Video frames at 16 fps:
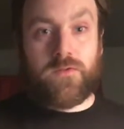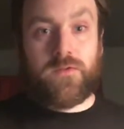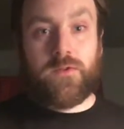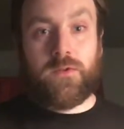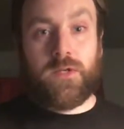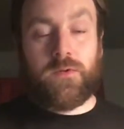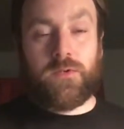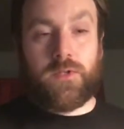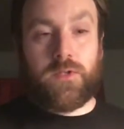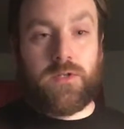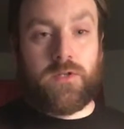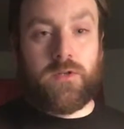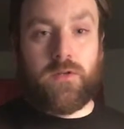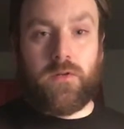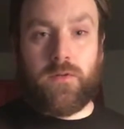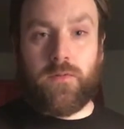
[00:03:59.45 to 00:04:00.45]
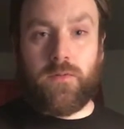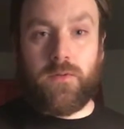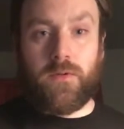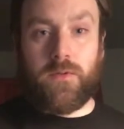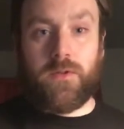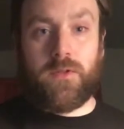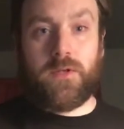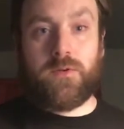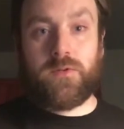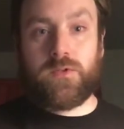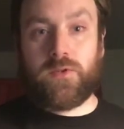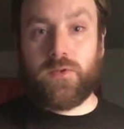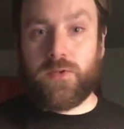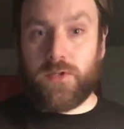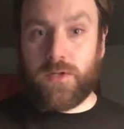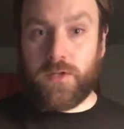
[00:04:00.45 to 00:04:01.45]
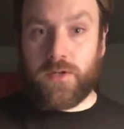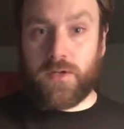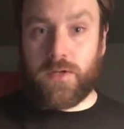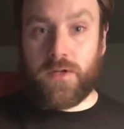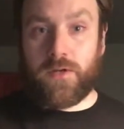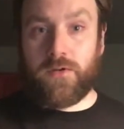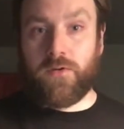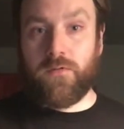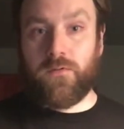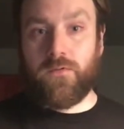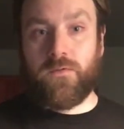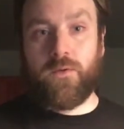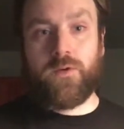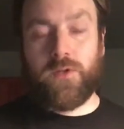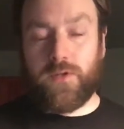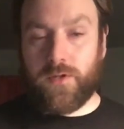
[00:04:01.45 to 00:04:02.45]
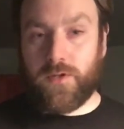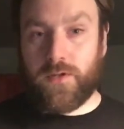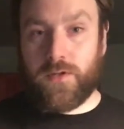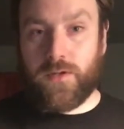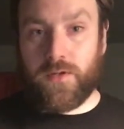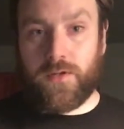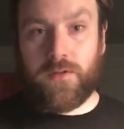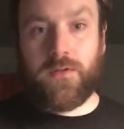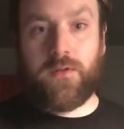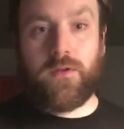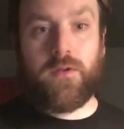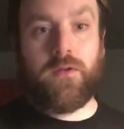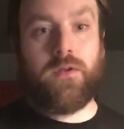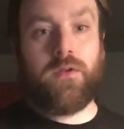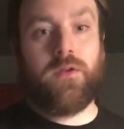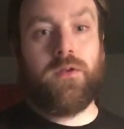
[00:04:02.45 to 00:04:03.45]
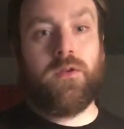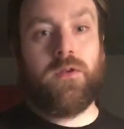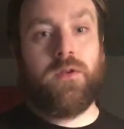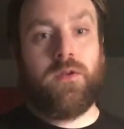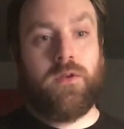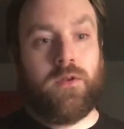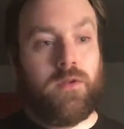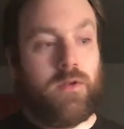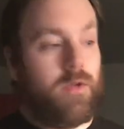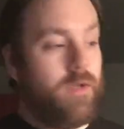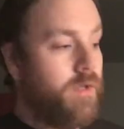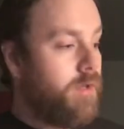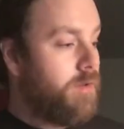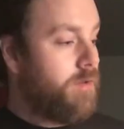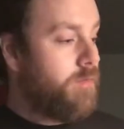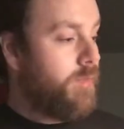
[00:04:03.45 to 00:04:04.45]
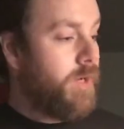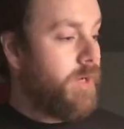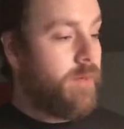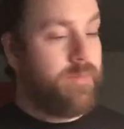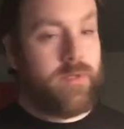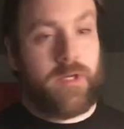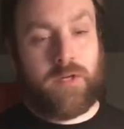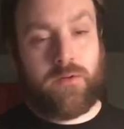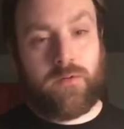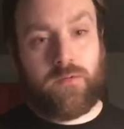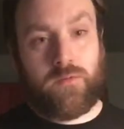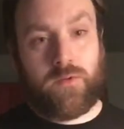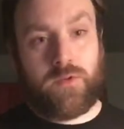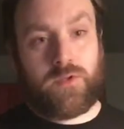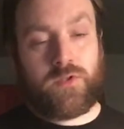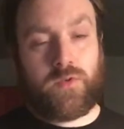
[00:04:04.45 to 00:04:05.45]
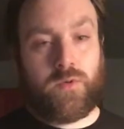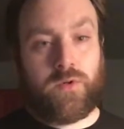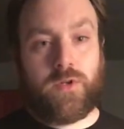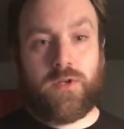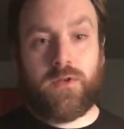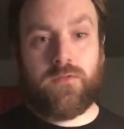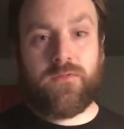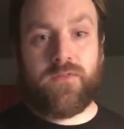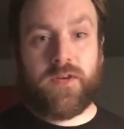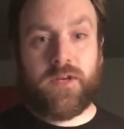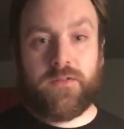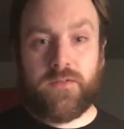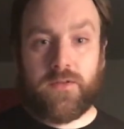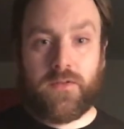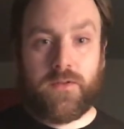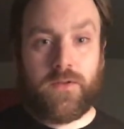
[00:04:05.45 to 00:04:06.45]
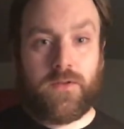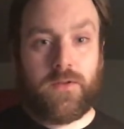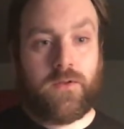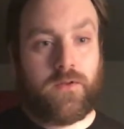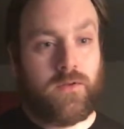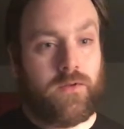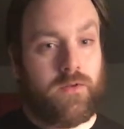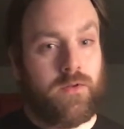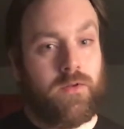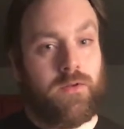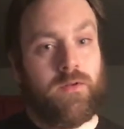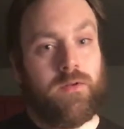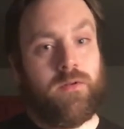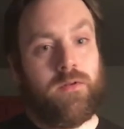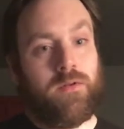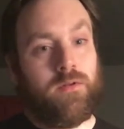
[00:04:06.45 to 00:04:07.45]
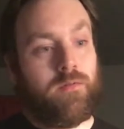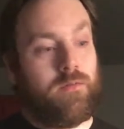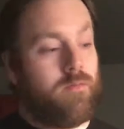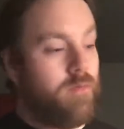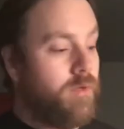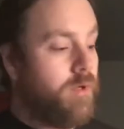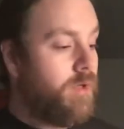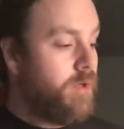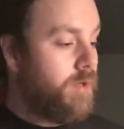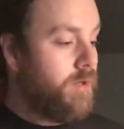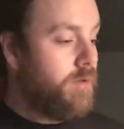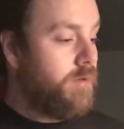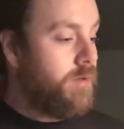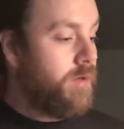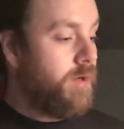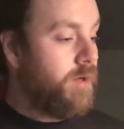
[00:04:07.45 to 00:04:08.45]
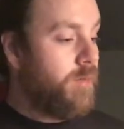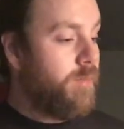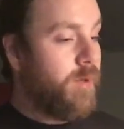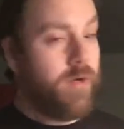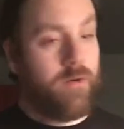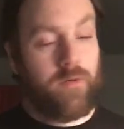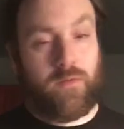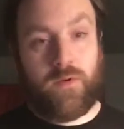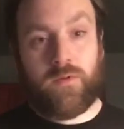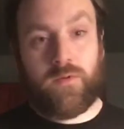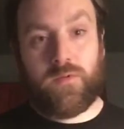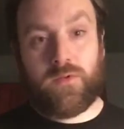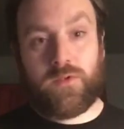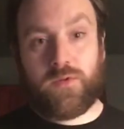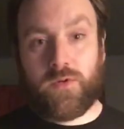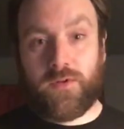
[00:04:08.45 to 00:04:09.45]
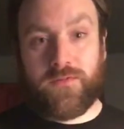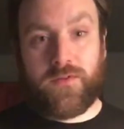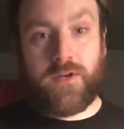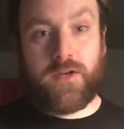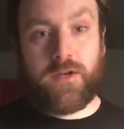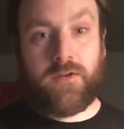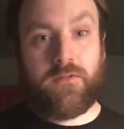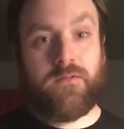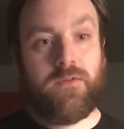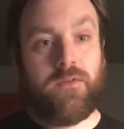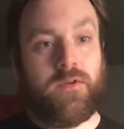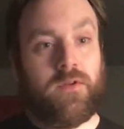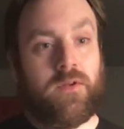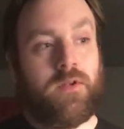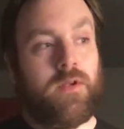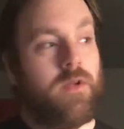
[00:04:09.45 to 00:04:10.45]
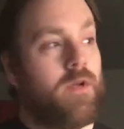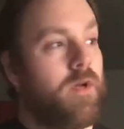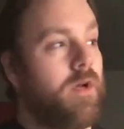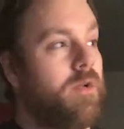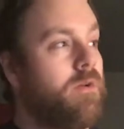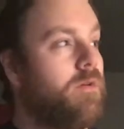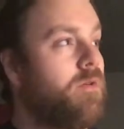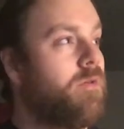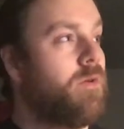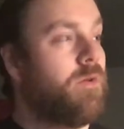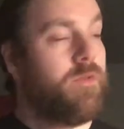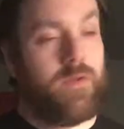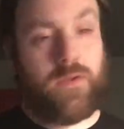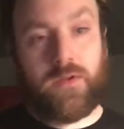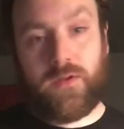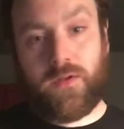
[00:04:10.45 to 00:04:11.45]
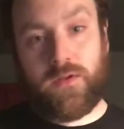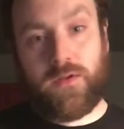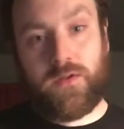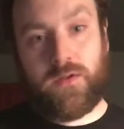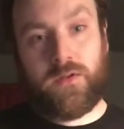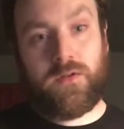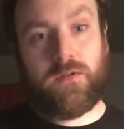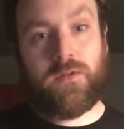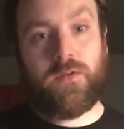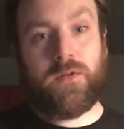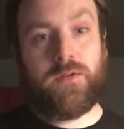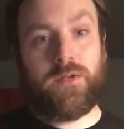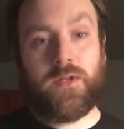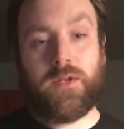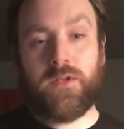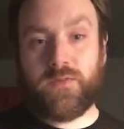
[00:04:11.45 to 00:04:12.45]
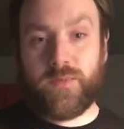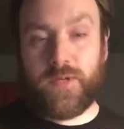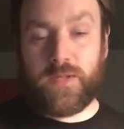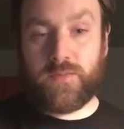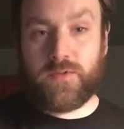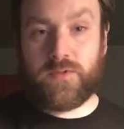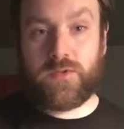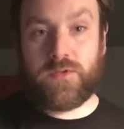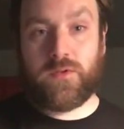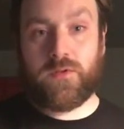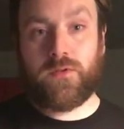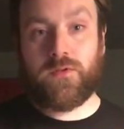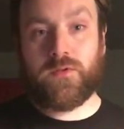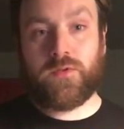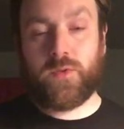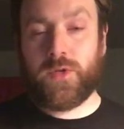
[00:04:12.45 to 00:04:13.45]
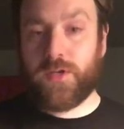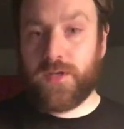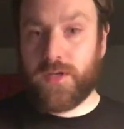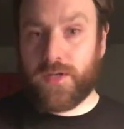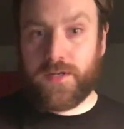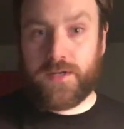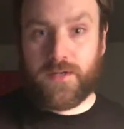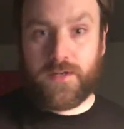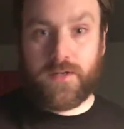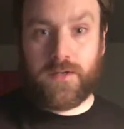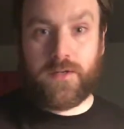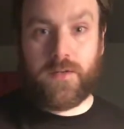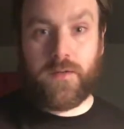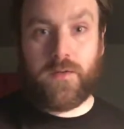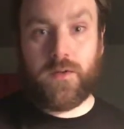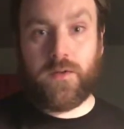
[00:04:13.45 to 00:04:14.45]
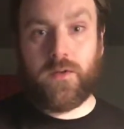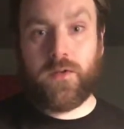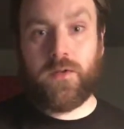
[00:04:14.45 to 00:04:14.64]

So that was a, I think that was thirteen ninety nine or fourteen ninety nine, I think. And the Pop Town was twenty five, I think. And the Harry Potter one was twenty five. I know, I think the ten inch pops are still twenty nine ninety nine, I think.